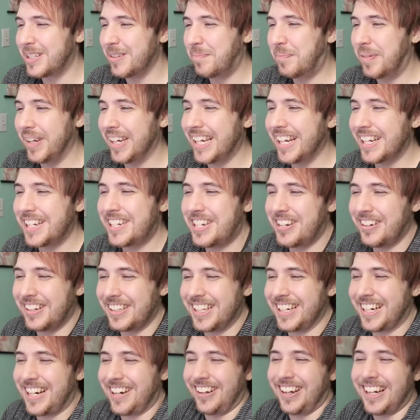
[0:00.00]
the Pikachu
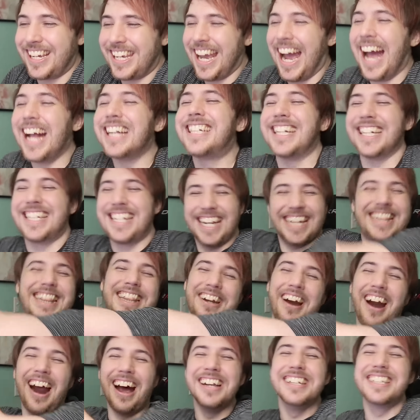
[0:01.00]
and the girl catches the
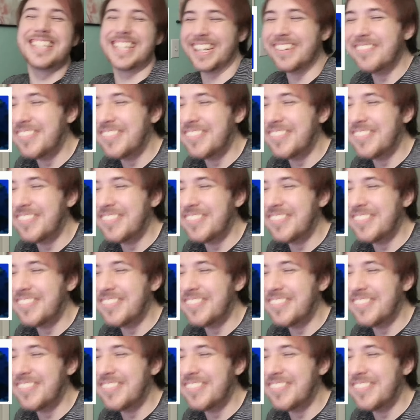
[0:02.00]
throws